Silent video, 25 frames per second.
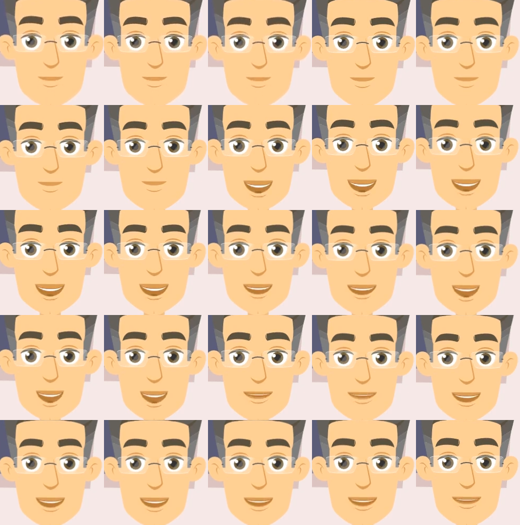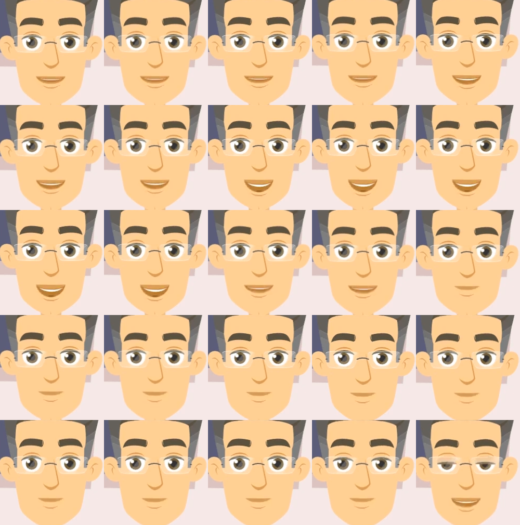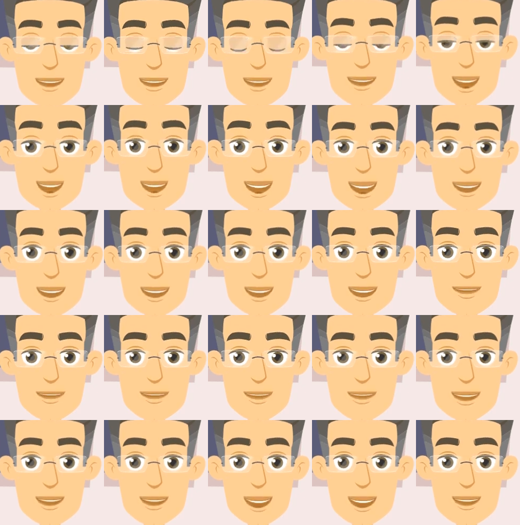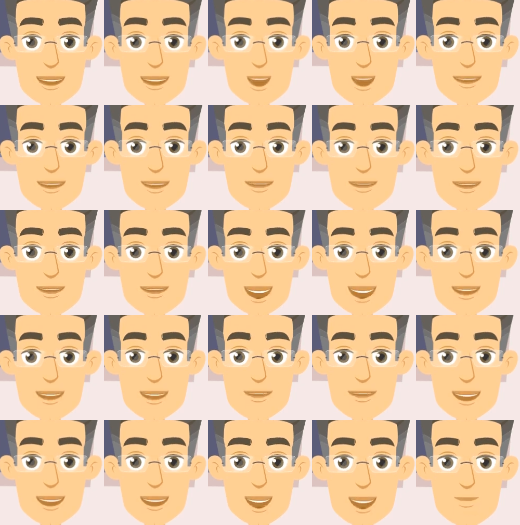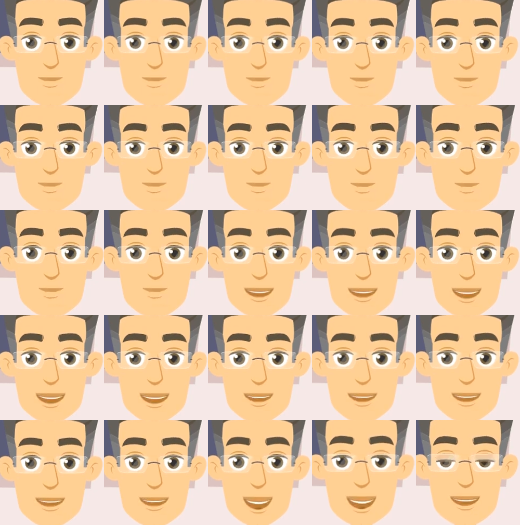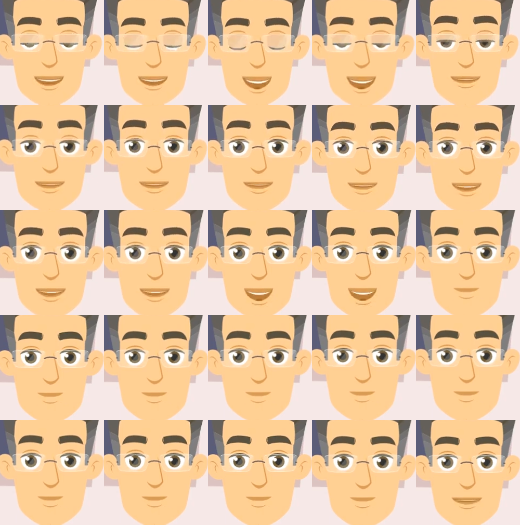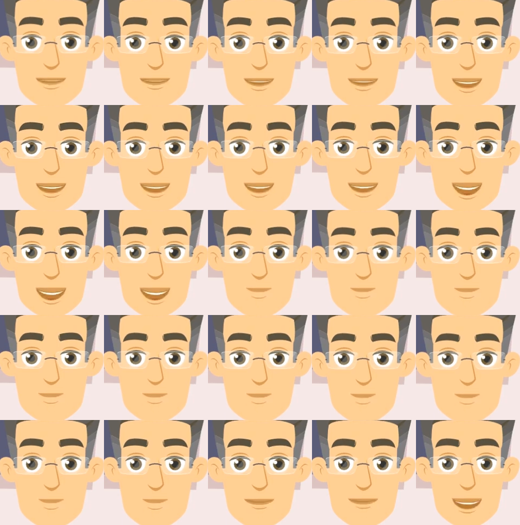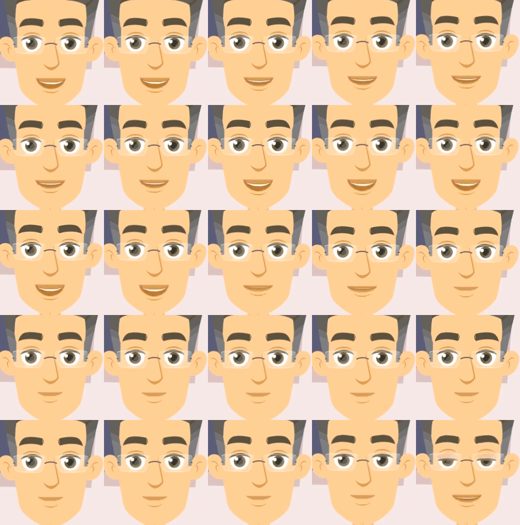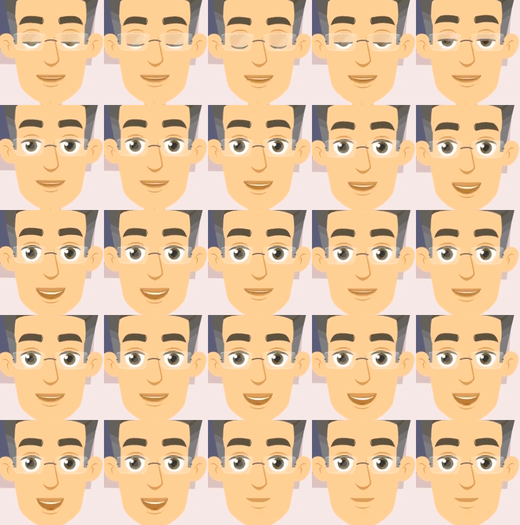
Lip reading: A physical examination. The affected knee will be thoroughly examined, assessing for swelling, bruising, tenderness, and range of motion.